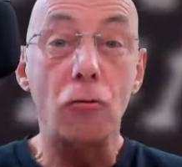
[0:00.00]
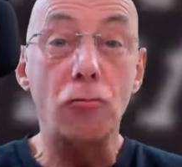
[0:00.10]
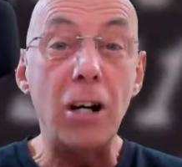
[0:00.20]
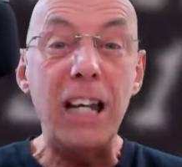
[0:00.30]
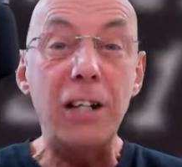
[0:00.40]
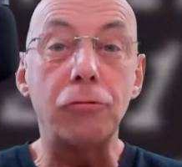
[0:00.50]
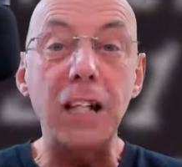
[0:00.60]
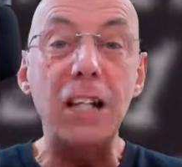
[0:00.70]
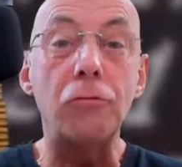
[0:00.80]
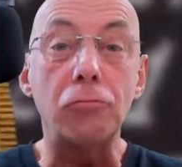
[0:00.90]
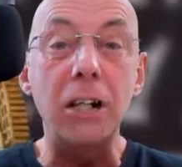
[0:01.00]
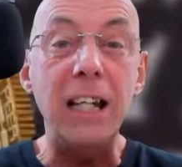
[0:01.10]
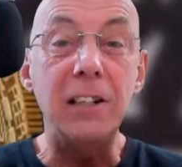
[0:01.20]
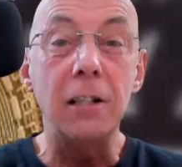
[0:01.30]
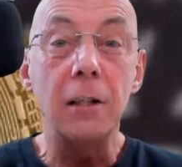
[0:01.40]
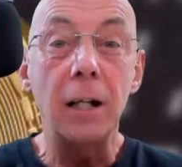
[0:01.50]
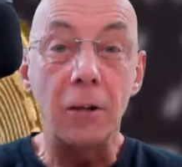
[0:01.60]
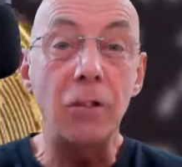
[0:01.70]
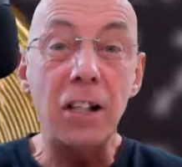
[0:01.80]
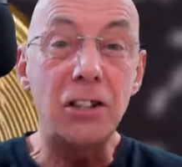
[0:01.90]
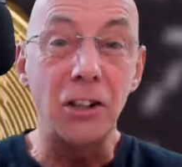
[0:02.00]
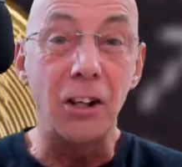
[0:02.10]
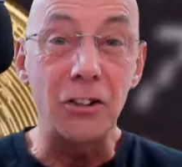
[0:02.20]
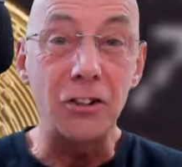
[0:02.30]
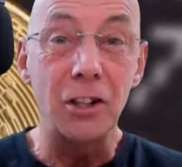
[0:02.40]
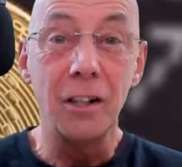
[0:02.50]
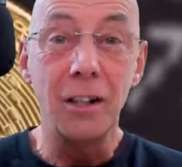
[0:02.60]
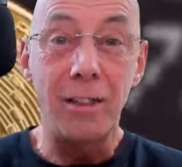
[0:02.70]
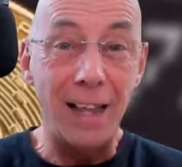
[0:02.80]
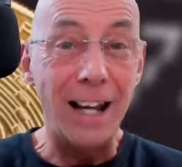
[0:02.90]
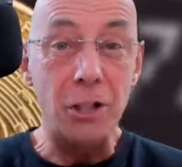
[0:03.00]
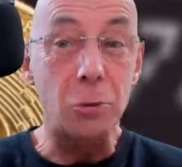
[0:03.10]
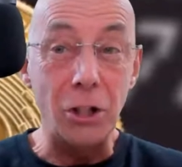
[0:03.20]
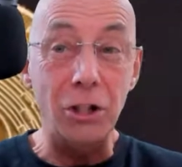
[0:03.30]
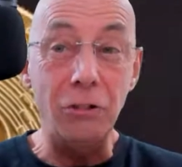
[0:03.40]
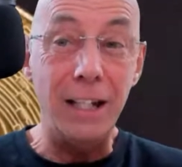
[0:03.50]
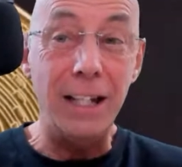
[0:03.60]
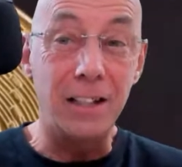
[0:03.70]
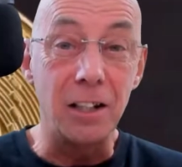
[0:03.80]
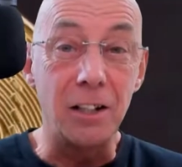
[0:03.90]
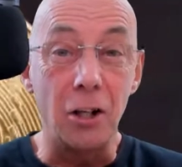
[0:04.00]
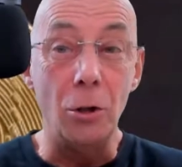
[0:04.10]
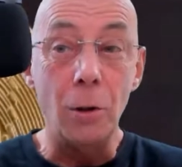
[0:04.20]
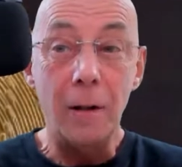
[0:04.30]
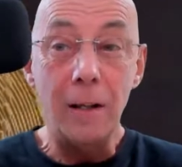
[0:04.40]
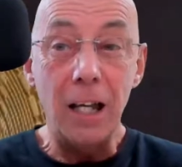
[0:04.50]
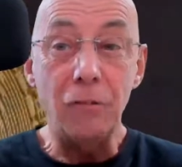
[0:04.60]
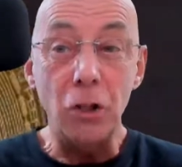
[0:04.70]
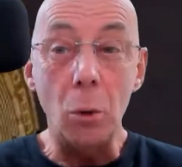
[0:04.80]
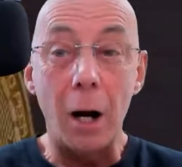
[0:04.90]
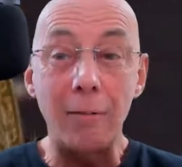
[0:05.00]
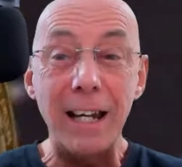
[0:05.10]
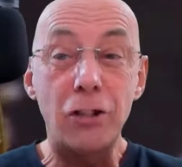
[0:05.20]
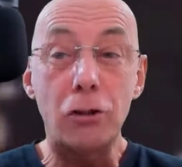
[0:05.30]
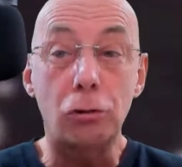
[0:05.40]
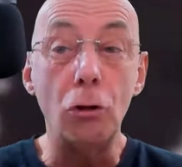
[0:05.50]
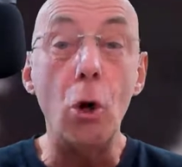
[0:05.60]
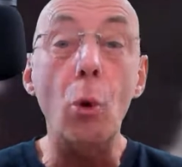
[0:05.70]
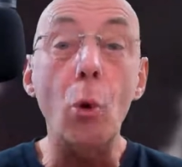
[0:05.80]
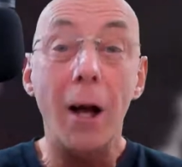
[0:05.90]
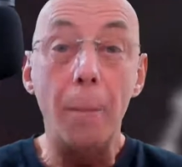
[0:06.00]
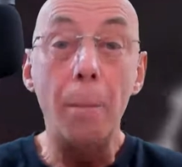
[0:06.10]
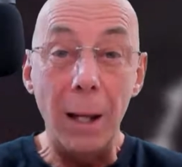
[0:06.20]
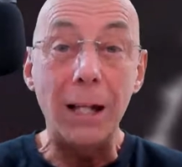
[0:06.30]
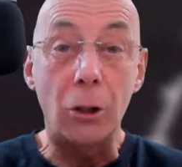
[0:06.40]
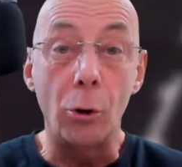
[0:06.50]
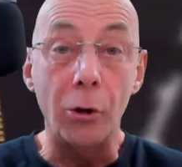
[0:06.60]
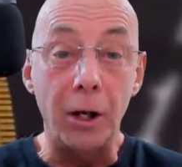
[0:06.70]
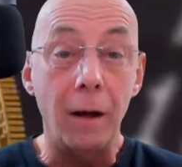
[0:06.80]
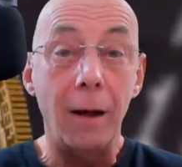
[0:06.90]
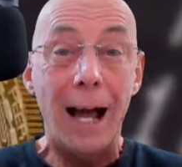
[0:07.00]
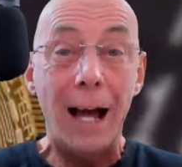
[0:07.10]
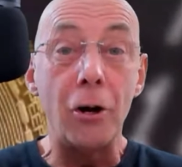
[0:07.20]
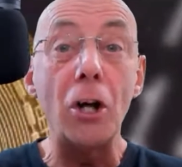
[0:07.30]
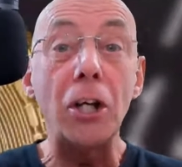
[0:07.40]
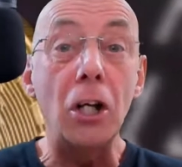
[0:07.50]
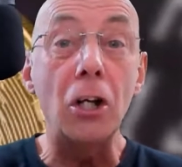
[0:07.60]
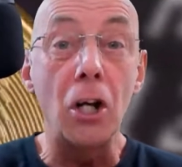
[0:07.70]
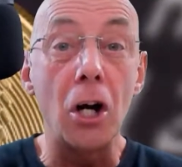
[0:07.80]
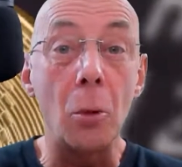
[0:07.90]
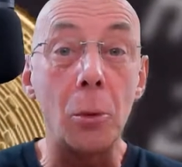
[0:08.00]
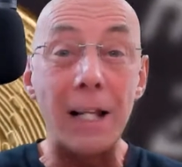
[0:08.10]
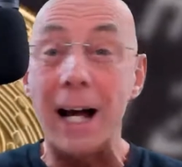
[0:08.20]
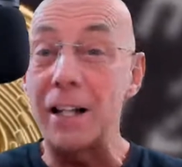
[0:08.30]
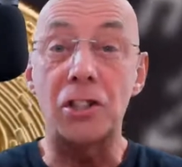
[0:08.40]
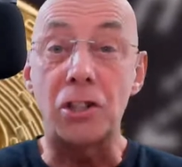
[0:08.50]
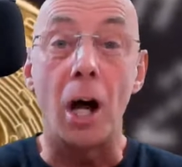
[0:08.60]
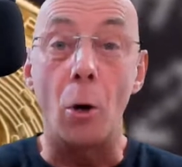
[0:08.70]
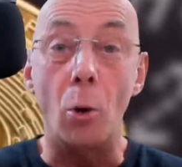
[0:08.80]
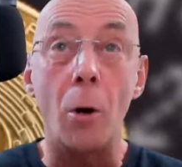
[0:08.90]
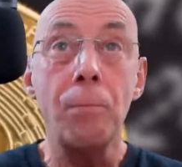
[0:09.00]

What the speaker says: Read, and research. That is what you need to do if you are a true Bitcoiner. And I concur with that. So,